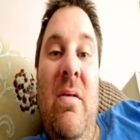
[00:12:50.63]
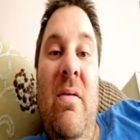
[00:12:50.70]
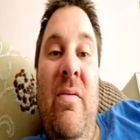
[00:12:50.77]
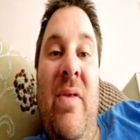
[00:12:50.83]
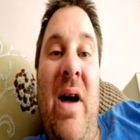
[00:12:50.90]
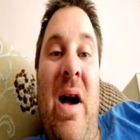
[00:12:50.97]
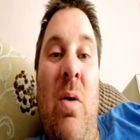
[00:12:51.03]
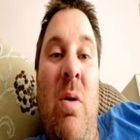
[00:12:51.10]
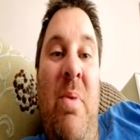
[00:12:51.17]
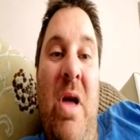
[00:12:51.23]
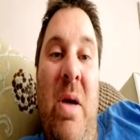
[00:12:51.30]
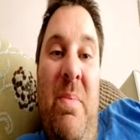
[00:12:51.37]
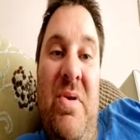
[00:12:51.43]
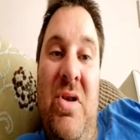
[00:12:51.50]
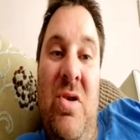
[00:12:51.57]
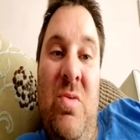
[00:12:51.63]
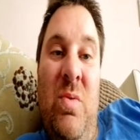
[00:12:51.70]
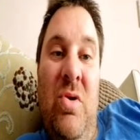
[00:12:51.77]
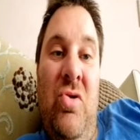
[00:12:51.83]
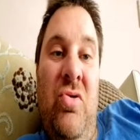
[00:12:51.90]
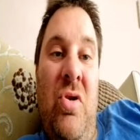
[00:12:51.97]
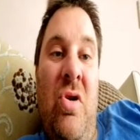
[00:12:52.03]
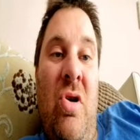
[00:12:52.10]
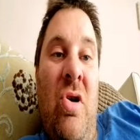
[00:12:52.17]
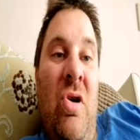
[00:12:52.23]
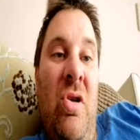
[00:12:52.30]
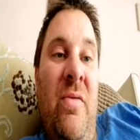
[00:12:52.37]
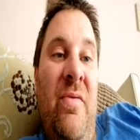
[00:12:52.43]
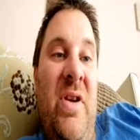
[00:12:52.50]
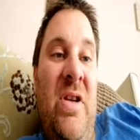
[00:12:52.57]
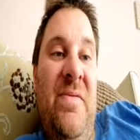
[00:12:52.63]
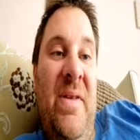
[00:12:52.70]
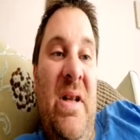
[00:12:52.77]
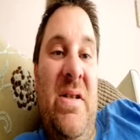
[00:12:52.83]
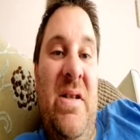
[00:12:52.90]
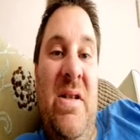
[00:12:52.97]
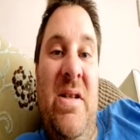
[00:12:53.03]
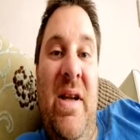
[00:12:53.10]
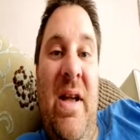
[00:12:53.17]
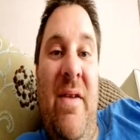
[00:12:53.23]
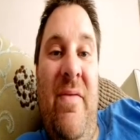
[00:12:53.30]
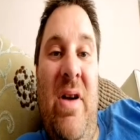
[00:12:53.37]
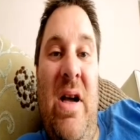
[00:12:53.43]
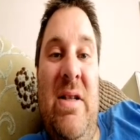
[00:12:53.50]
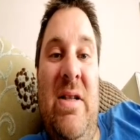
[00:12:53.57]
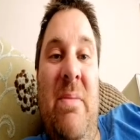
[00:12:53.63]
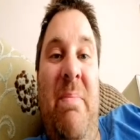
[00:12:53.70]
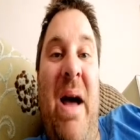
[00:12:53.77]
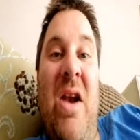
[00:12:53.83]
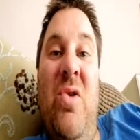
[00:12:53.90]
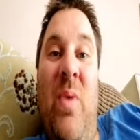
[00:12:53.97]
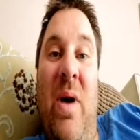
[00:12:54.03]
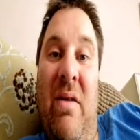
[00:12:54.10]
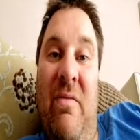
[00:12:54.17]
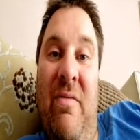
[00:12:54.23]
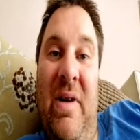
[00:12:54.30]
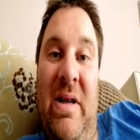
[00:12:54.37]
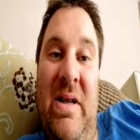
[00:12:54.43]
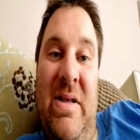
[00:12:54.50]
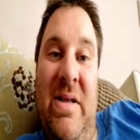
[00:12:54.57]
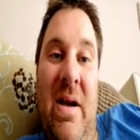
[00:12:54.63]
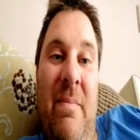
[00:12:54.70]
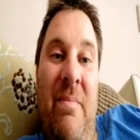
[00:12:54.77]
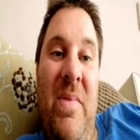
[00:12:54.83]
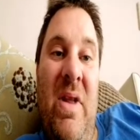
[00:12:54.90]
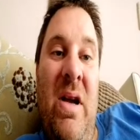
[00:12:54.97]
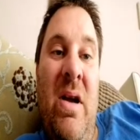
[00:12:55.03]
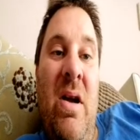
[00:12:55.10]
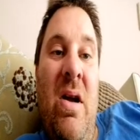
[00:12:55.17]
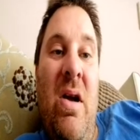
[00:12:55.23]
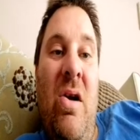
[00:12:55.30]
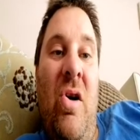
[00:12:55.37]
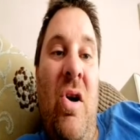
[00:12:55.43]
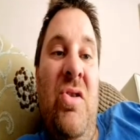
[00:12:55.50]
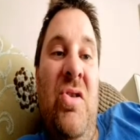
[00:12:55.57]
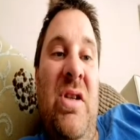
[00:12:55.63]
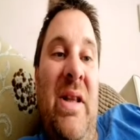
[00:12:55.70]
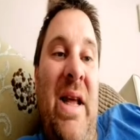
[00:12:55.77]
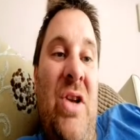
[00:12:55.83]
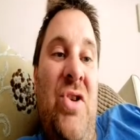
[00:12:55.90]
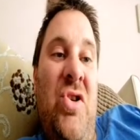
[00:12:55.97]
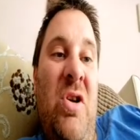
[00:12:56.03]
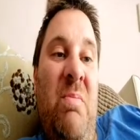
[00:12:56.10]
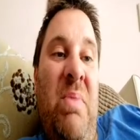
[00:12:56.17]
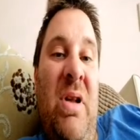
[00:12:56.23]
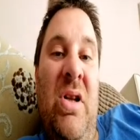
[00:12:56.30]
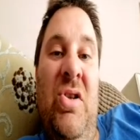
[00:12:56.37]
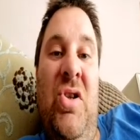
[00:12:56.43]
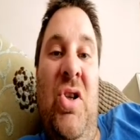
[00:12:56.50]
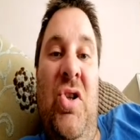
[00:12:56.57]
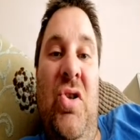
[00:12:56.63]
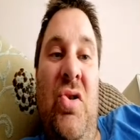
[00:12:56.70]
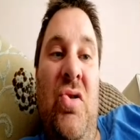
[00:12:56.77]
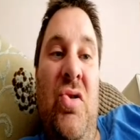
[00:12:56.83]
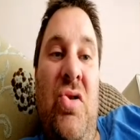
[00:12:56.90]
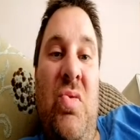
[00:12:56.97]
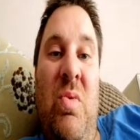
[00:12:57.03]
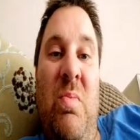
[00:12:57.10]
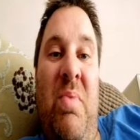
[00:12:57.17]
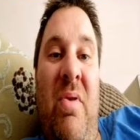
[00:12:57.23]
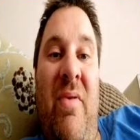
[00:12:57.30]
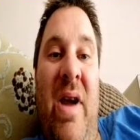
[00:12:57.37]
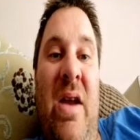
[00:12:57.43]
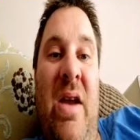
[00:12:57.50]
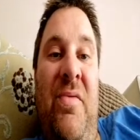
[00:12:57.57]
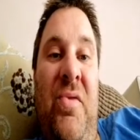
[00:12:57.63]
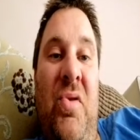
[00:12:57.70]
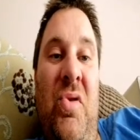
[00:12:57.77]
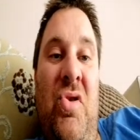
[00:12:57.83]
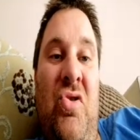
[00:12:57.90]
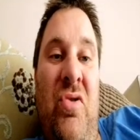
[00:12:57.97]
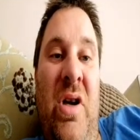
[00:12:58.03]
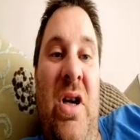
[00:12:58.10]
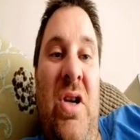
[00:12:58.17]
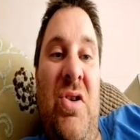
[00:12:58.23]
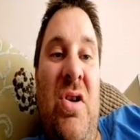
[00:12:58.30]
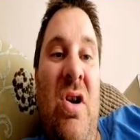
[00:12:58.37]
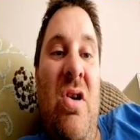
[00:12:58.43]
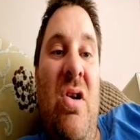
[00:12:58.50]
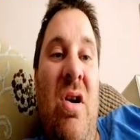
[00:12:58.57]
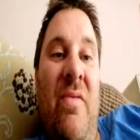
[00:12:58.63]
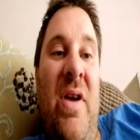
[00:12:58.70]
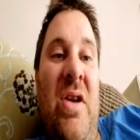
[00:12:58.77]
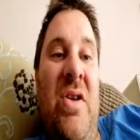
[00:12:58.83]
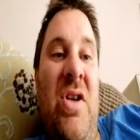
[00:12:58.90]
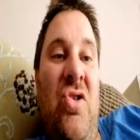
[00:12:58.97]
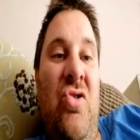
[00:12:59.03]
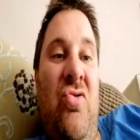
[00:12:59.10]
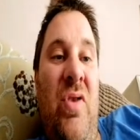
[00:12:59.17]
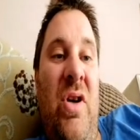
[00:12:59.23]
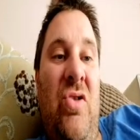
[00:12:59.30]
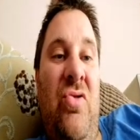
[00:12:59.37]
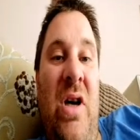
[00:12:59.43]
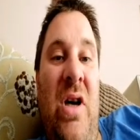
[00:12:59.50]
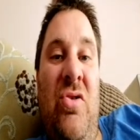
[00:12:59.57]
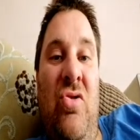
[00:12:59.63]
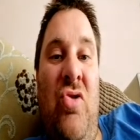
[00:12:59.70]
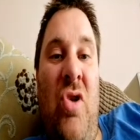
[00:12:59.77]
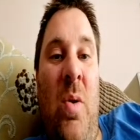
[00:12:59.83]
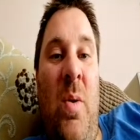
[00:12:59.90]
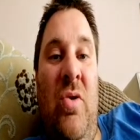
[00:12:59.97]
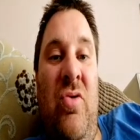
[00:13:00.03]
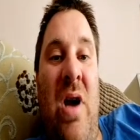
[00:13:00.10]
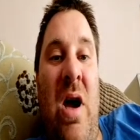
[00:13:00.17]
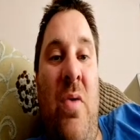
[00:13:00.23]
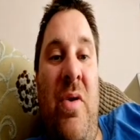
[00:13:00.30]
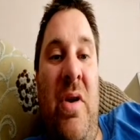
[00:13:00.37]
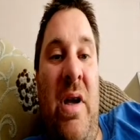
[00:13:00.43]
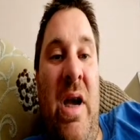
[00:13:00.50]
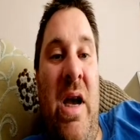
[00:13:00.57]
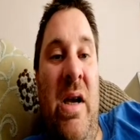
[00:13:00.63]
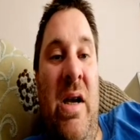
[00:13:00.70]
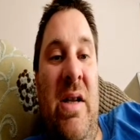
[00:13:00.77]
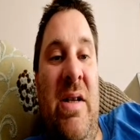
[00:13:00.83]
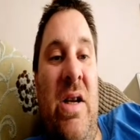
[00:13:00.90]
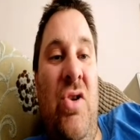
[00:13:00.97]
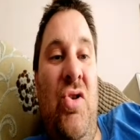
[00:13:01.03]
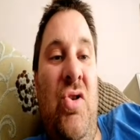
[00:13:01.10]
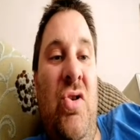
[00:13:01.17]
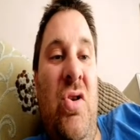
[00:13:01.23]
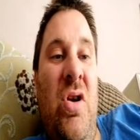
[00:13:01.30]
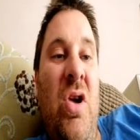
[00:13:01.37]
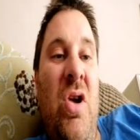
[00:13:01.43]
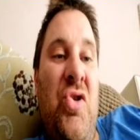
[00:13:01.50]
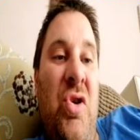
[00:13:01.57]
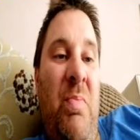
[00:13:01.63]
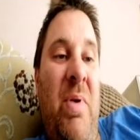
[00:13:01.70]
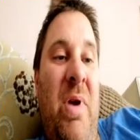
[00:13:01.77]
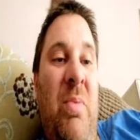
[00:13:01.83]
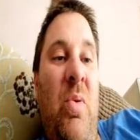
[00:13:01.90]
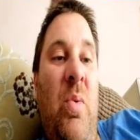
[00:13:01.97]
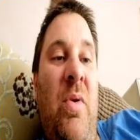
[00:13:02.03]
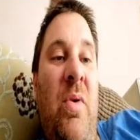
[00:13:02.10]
For our purposes, we'll treat all of these fallacies together as the bandwagon fallacy. According to legend, politicians would parade through the streets of their district trying to draw a crowd and gain attention so people would